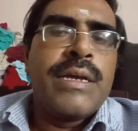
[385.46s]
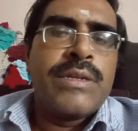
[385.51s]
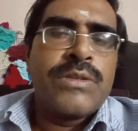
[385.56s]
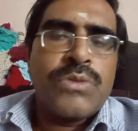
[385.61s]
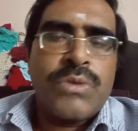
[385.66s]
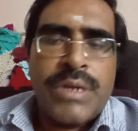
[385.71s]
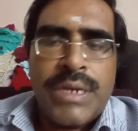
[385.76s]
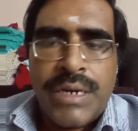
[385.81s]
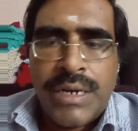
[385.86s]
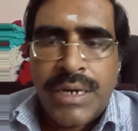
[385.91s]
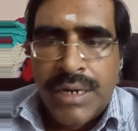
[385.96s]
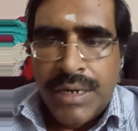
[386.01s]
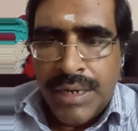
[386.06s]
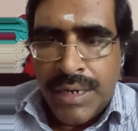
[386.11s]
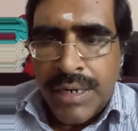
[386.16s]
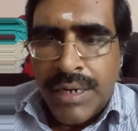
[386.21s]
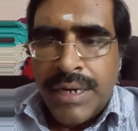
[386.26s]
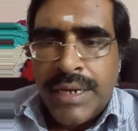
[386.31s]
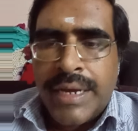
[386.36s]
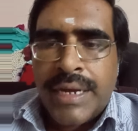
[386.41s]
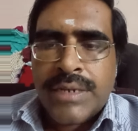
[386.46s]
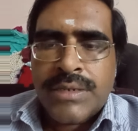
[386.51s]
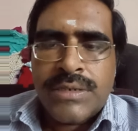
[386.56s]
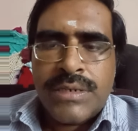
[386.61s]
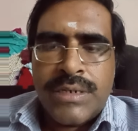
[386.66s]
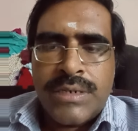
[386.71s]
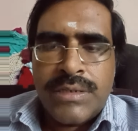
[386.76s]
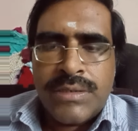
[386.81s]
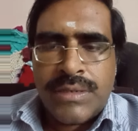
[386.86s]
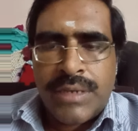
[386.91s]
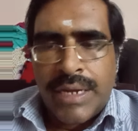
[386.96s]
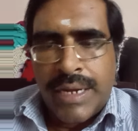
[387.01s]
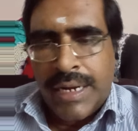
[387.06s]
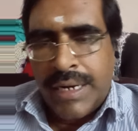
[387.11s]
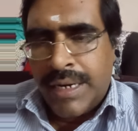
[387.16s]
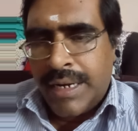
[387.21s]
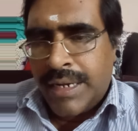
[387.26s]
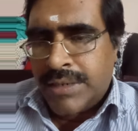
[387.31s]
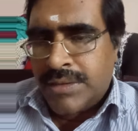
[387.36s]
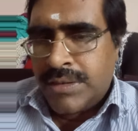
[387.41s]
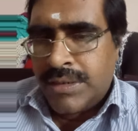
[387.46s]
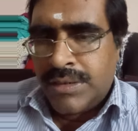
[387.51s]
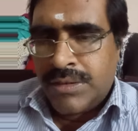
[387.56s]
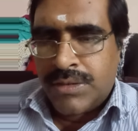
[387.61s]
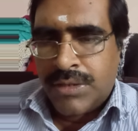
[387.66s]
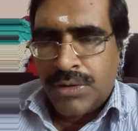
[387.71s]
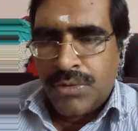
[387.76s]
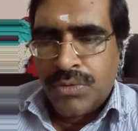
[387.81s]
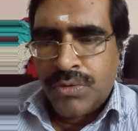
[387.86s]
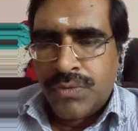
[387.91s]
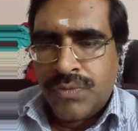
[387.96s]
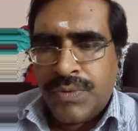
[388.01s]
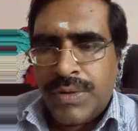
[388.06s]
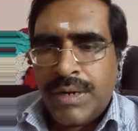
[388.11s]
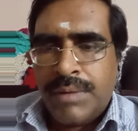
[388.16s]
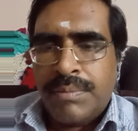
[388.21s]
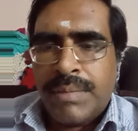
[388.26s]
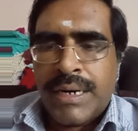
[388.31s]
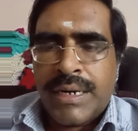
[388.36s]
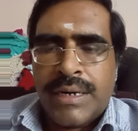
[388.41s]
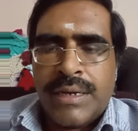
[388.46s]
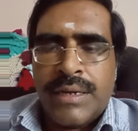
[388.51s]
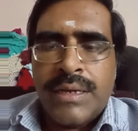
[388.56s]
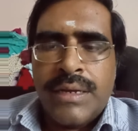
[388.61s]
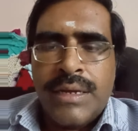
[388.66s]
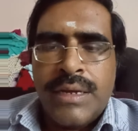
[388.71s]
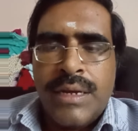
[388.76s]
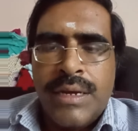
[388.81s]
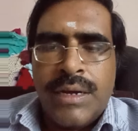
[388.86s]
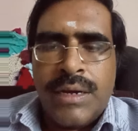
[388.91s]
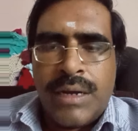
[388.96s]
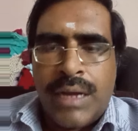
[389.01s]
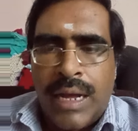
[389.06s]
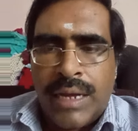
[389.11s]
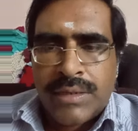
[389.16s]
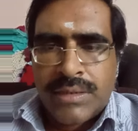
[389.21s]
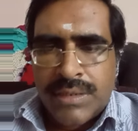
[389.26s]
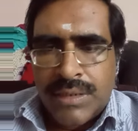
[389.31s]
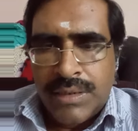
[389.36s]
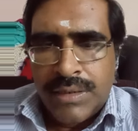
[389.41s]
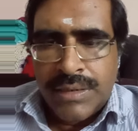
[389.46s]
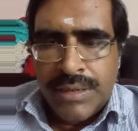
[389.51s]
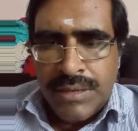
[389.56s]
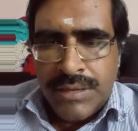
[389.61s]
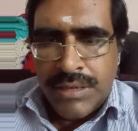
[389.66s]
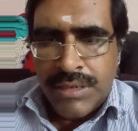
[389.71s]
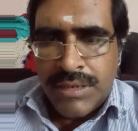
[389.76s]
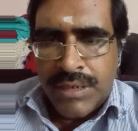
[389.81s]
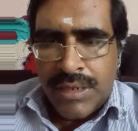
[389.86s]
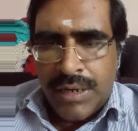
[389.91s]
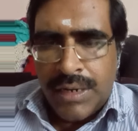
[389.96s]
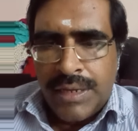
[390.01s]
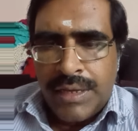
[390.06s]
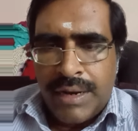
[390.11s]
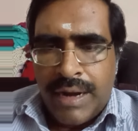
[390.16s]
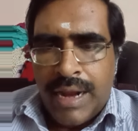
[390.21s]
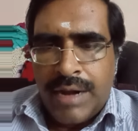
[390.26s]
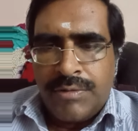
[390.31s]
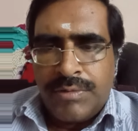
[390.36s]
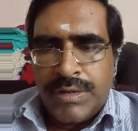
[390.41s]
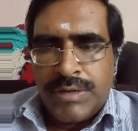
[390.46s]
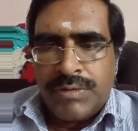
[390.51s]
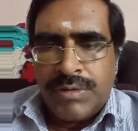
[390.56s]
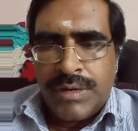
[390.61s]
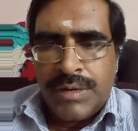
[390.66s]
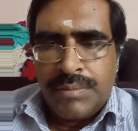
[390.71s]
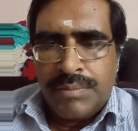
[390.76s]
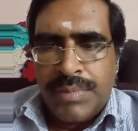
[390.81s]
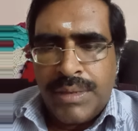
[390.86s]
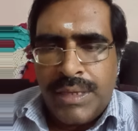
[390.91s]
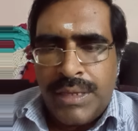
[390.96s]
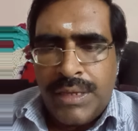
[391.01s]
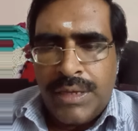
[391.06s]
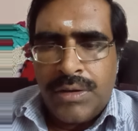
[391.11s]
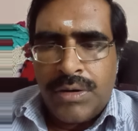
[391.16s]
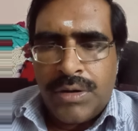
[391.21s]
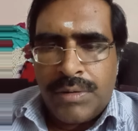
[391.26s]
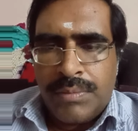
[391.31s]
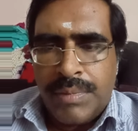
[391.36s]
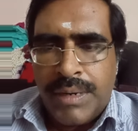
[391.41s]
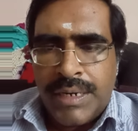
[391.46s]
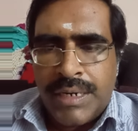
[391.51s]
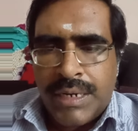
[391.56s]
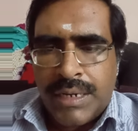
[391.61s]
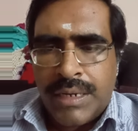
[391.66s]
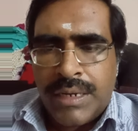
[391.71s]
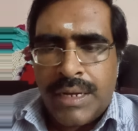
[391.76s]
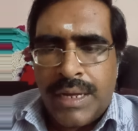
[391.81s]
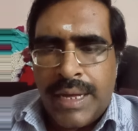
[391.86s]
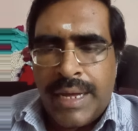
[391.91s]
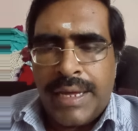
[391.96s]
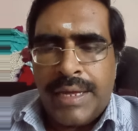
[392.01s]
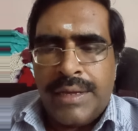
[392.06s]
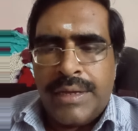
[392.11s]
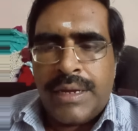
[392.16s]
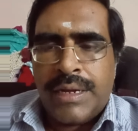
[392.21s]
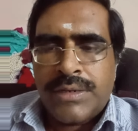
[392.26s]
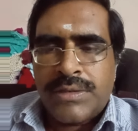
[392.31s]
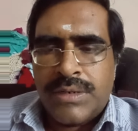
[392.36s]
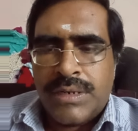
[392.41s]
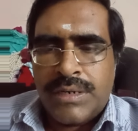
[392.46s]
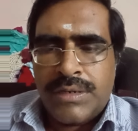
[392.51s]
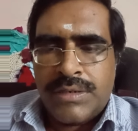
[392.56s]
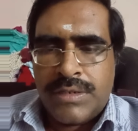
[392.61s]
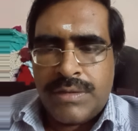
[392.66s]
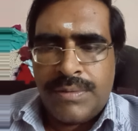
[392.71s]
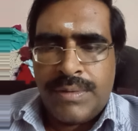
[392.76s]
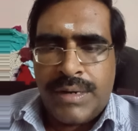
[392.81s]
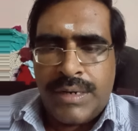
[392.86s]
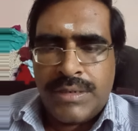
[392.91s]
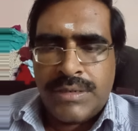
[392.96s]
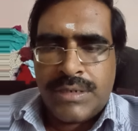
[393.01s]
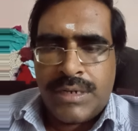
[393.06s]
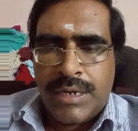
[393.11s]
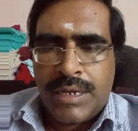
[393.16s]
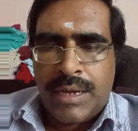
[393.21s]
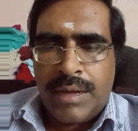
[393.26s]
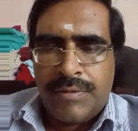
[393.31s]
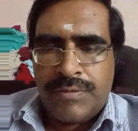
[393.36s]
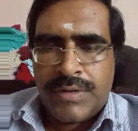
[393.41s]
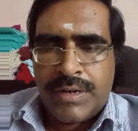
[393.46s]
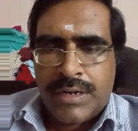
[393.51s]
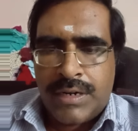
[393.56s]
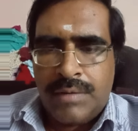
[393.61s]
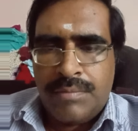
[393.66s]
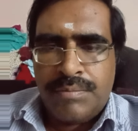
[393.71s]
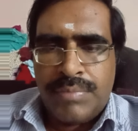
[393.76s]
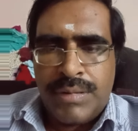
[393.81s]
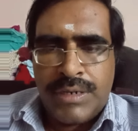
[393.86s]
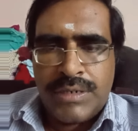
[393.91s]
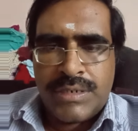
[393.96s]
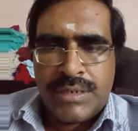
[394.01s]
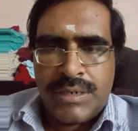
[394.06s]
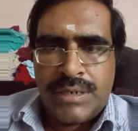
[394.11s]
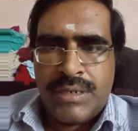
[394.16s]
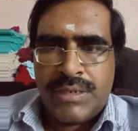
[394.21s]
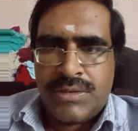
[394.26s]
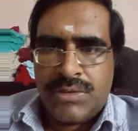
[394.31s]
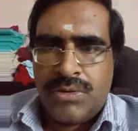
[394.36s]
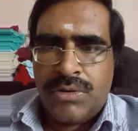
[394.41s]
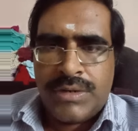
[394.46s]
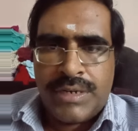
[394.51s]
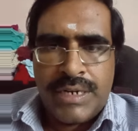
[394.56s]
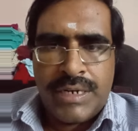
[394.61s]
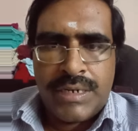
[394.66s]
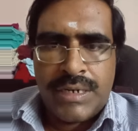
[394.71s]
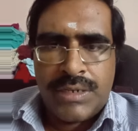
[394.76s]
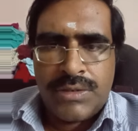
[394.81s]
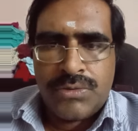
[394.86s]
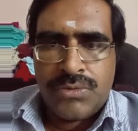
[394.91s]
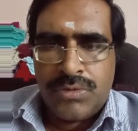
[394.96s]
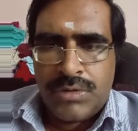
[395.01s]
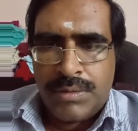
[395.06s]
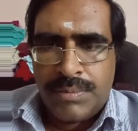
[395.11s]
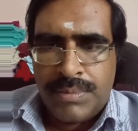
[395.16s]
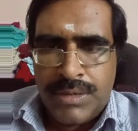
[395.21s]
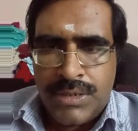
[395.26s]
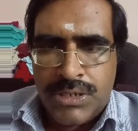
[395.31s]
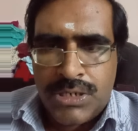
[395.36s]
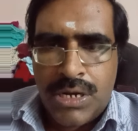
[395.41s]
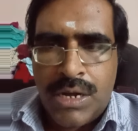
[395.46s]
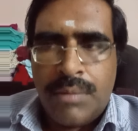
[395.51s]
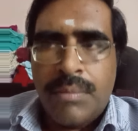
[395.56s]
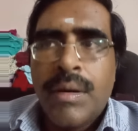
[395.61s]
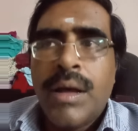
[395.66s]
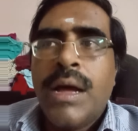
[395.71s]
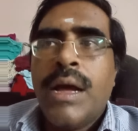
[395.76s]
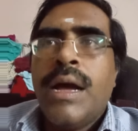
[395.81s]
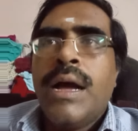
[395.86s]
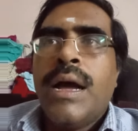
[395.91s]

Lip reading: So in India, actually, it is again actually it's a good field, but as a engineering graduate, when a B or BTech guy actually in civil engineering after completion, he is not getting suitable job,